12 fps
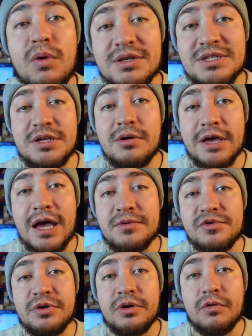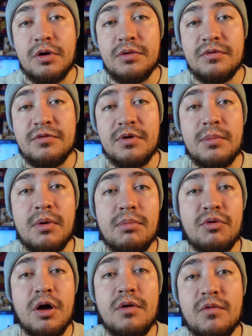while still capturing growth from a
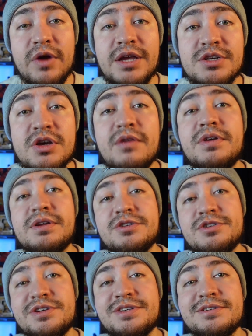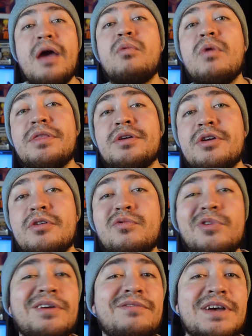broad range of industries. And whether you're
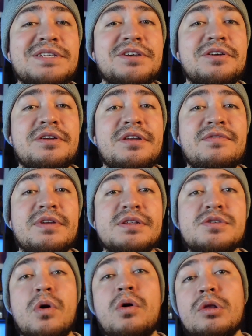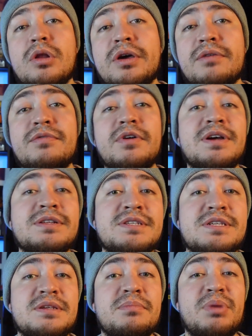reinvesting your dividends or looking for
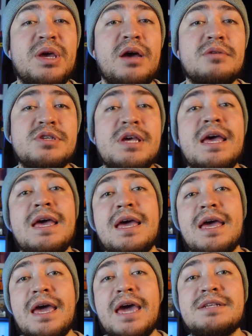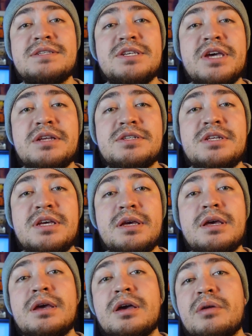consistent payouts, SCHD
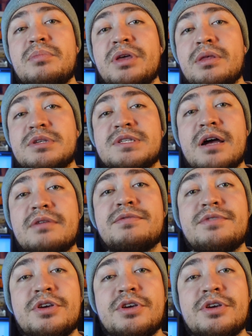could be the stock for